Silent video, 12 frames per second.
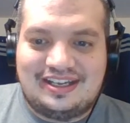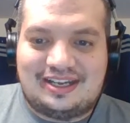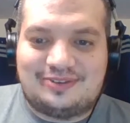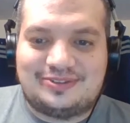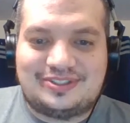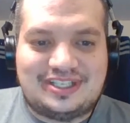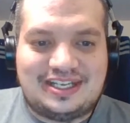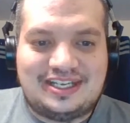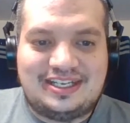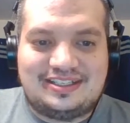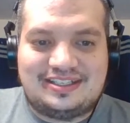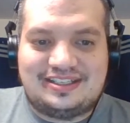I will
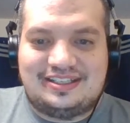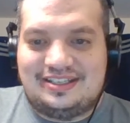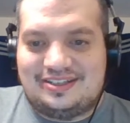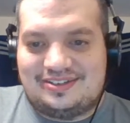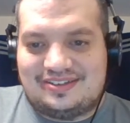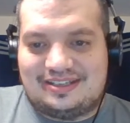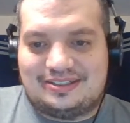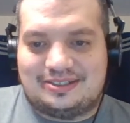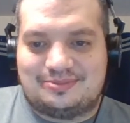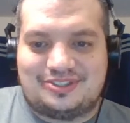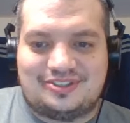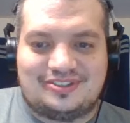say, you know, and
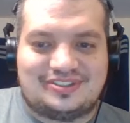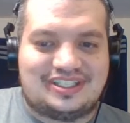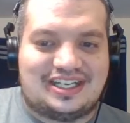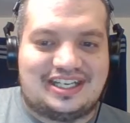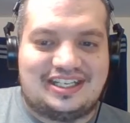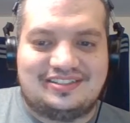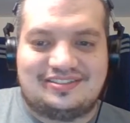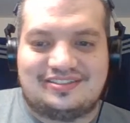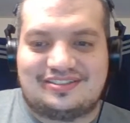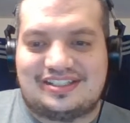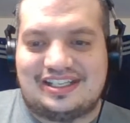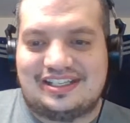I'm sure Scott
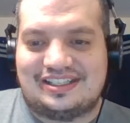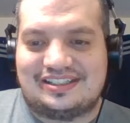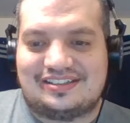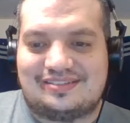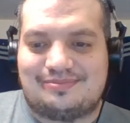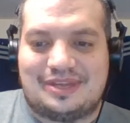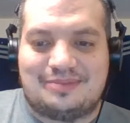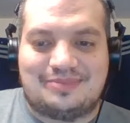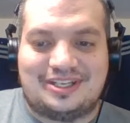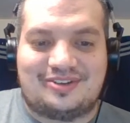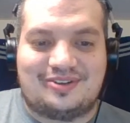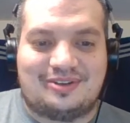can
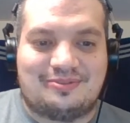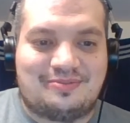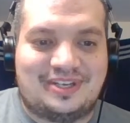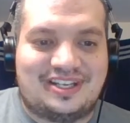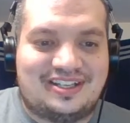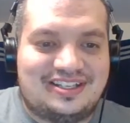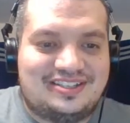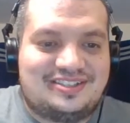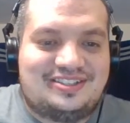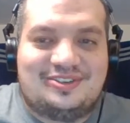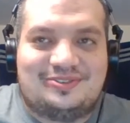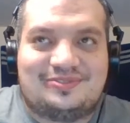maybe agree with me on this,
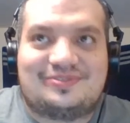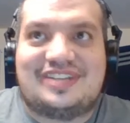you know,